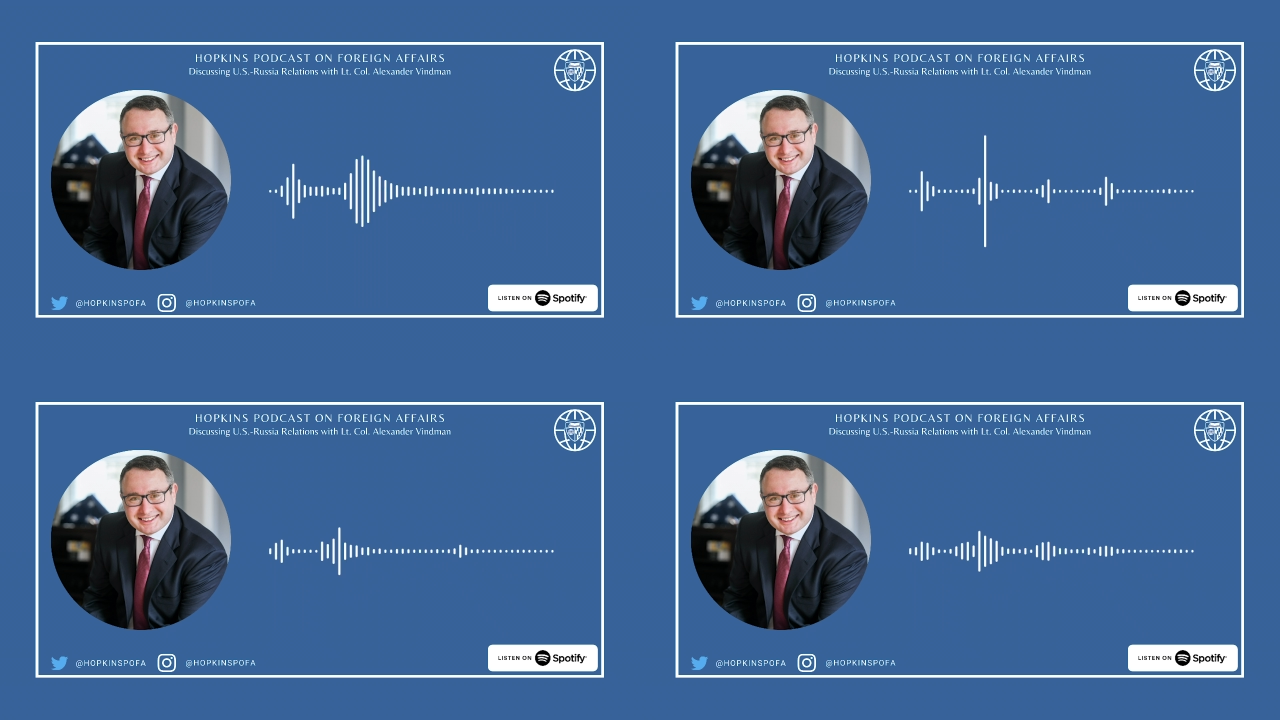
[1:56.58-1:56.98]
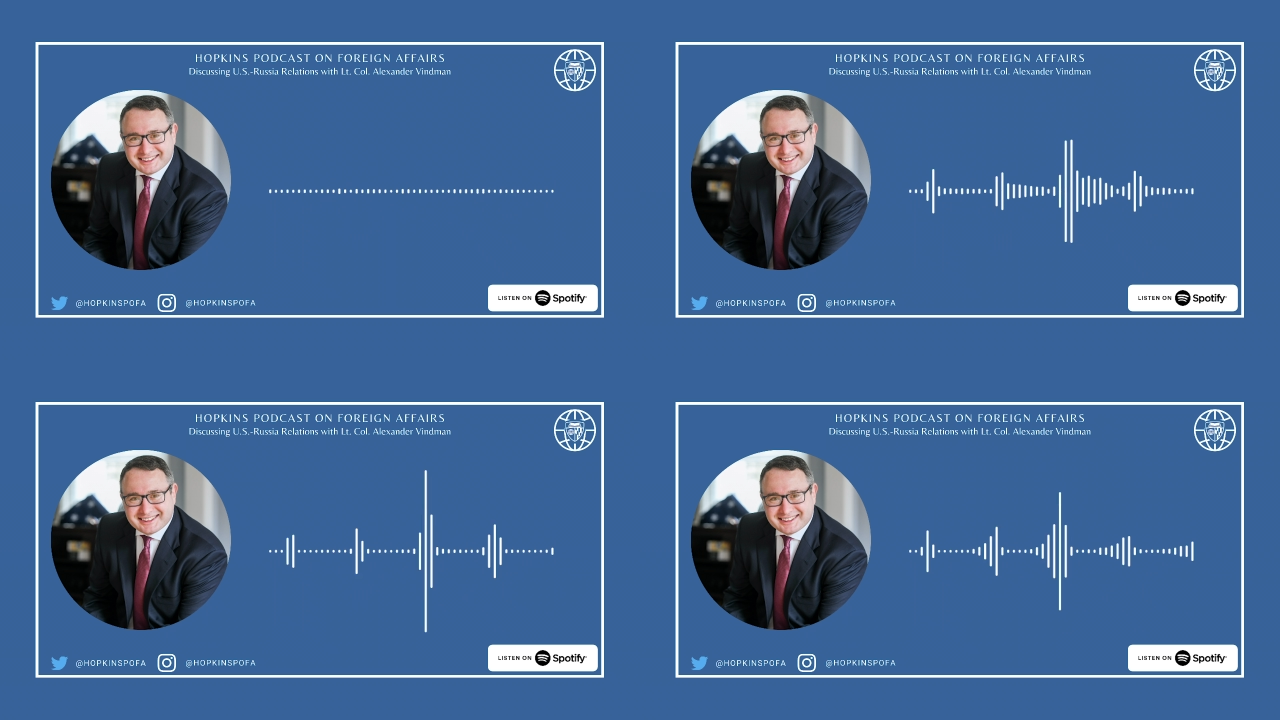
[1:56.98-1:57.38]

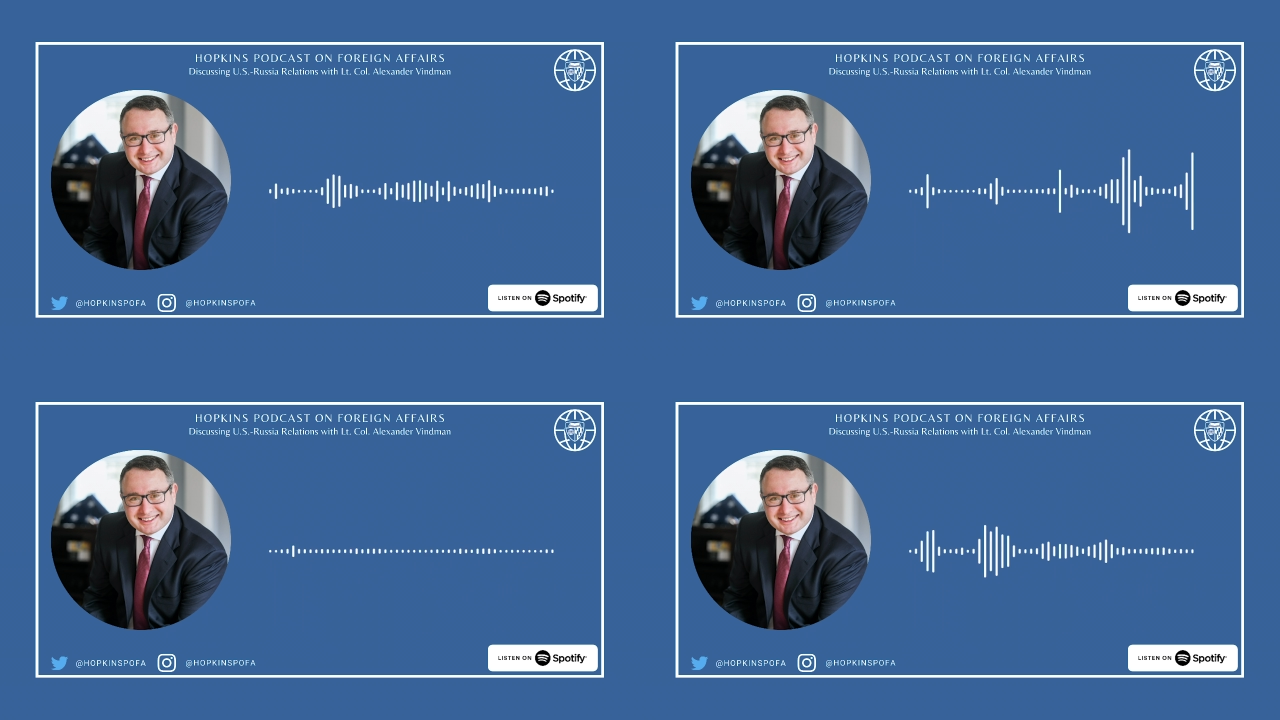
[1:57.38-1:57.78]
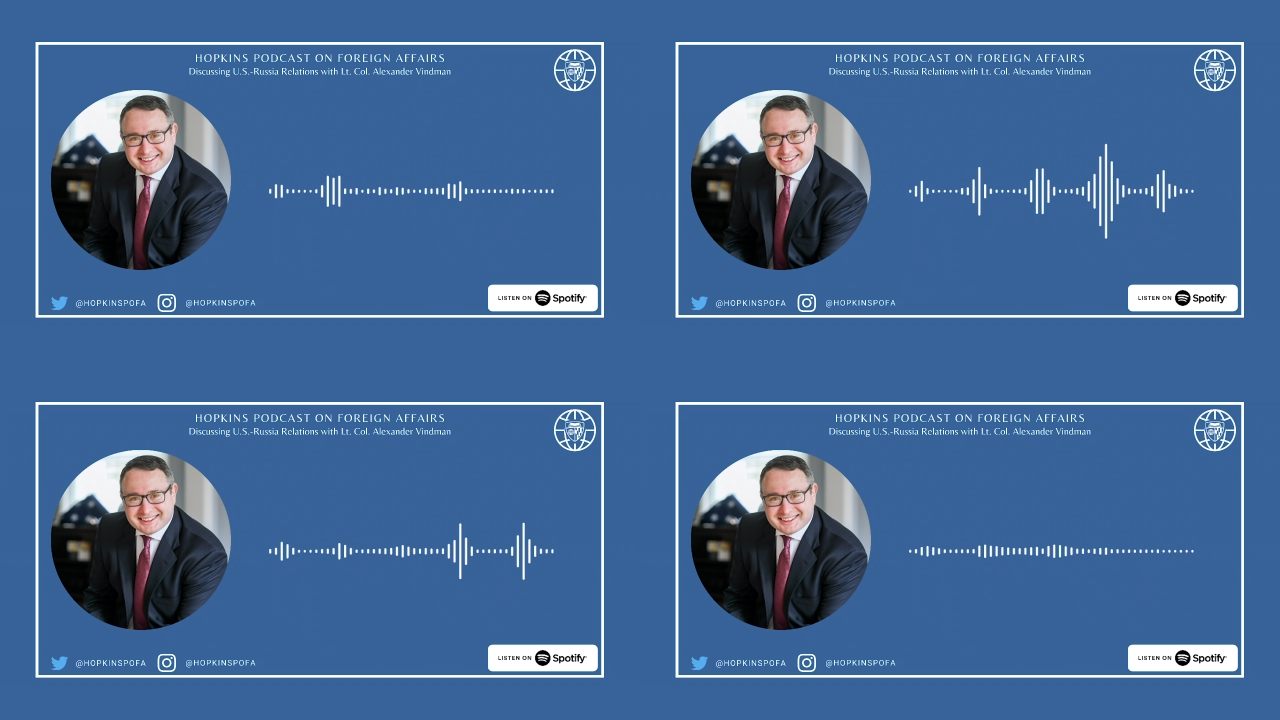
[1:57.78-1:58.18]

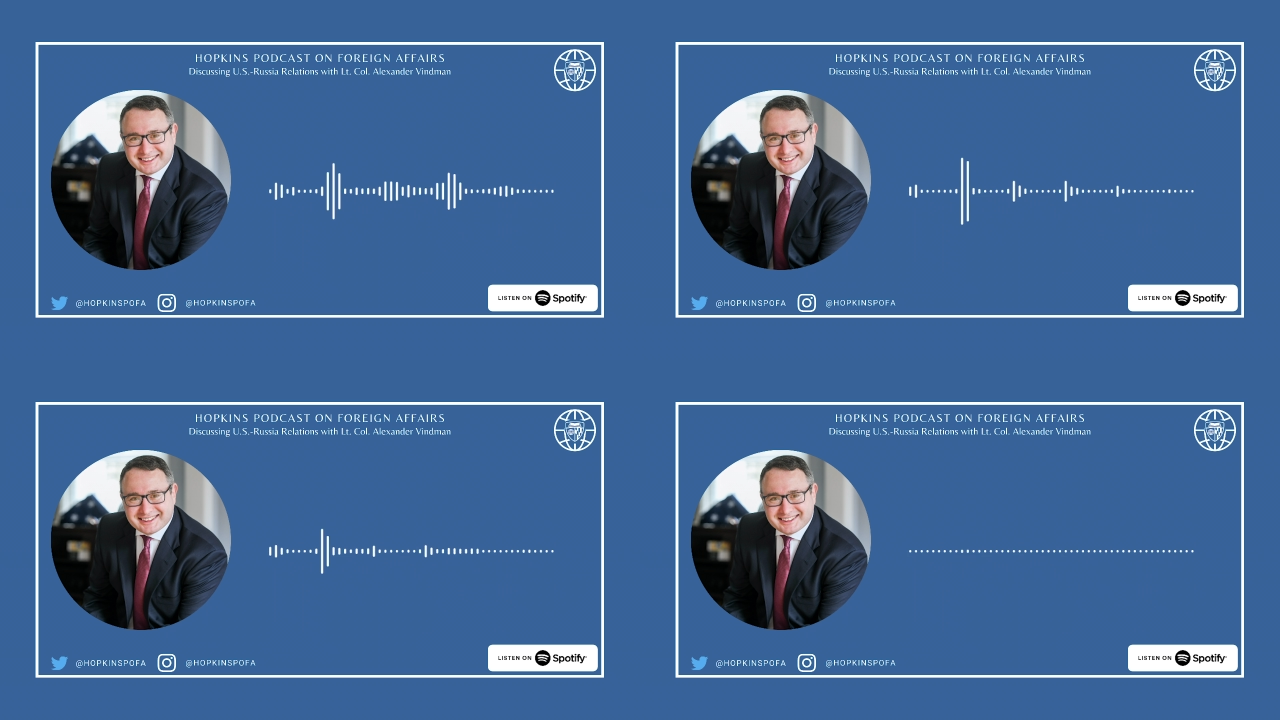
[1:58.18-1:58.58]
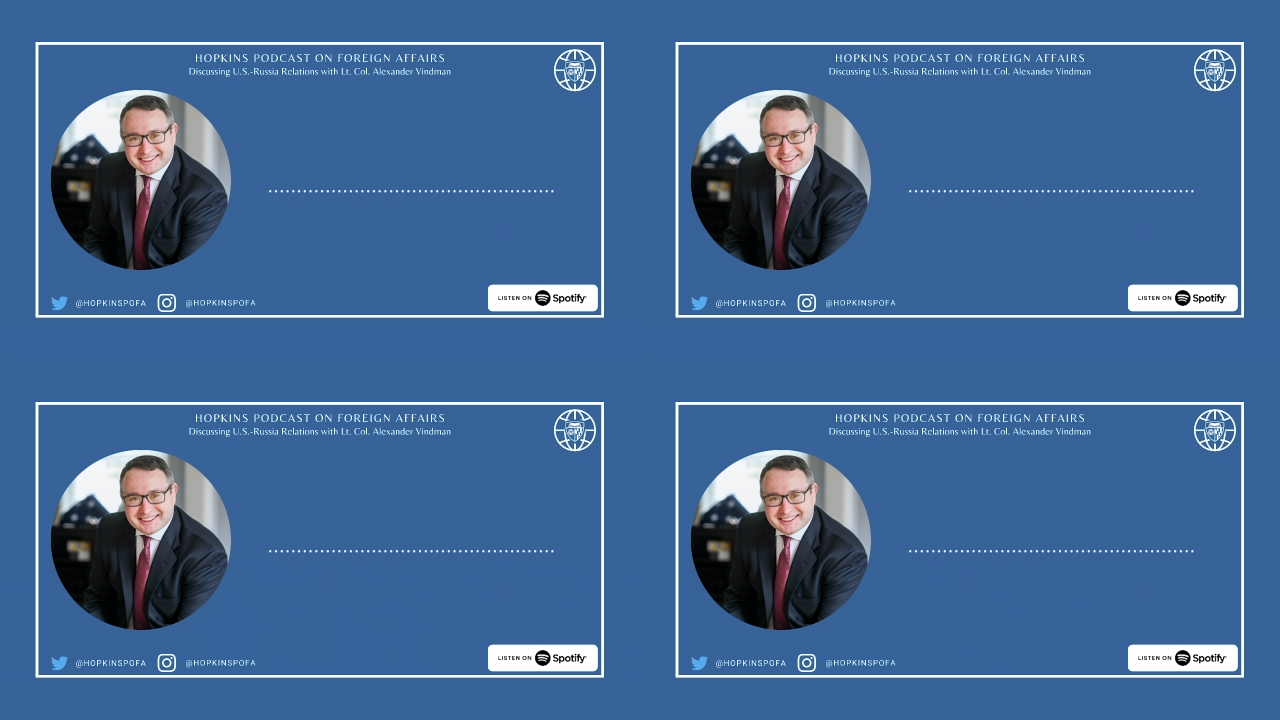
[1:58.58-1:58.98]

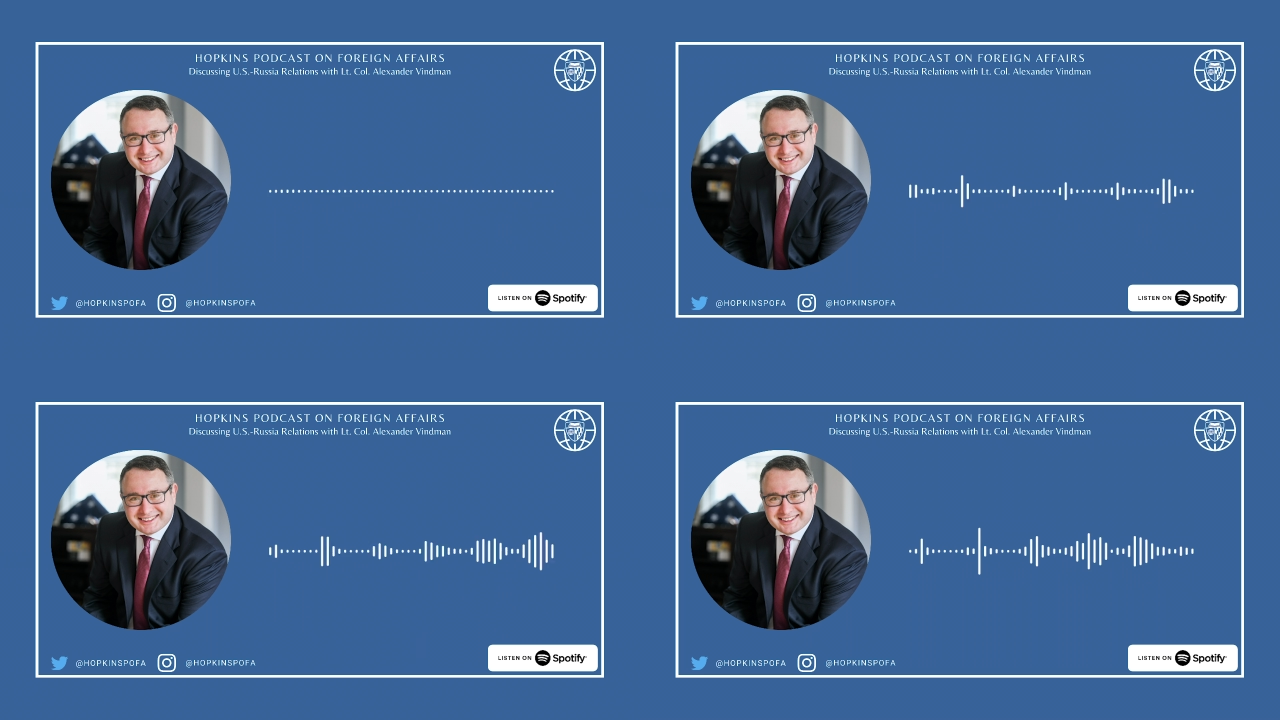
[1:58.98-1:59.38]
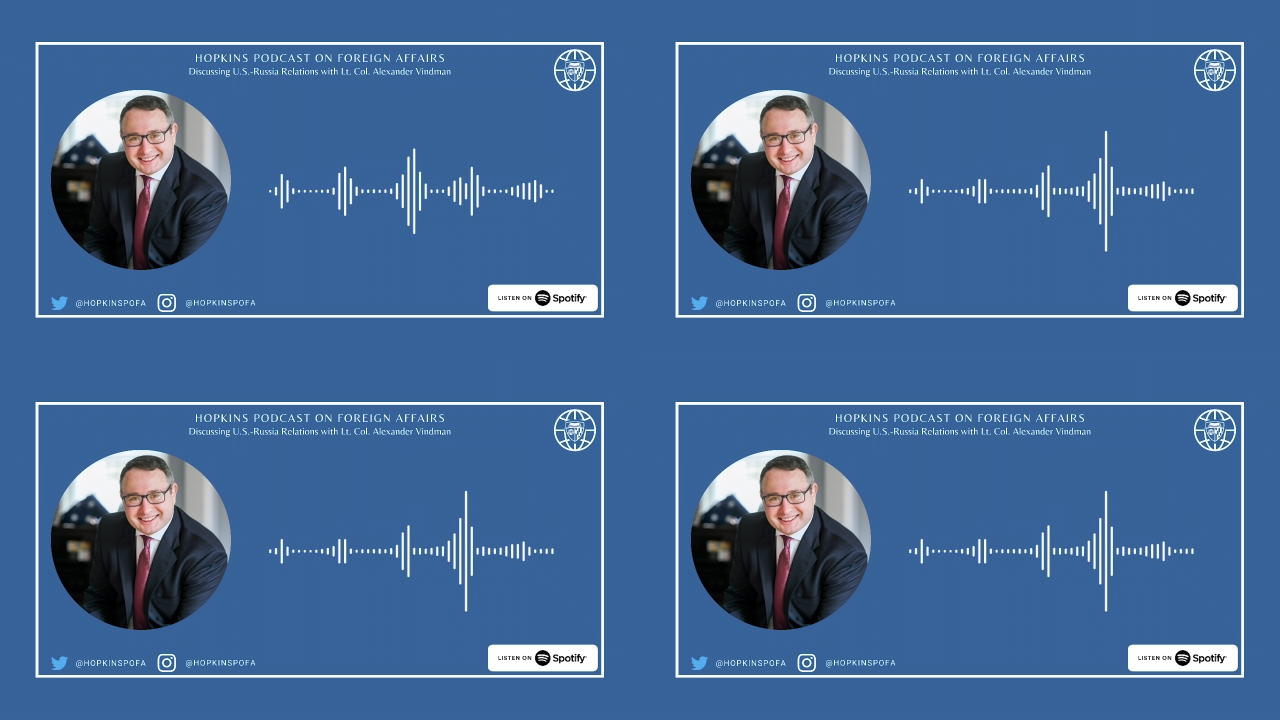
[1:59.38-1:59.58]
This is a still picture; no speech is visible.